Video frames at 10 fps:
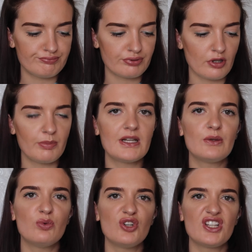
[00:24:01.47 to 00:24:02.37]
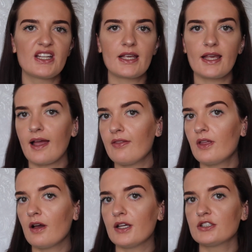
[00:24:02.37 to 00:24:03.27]
Probably wouldn't get the
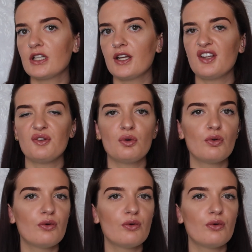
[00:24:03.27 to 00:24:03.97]
eyeshadow.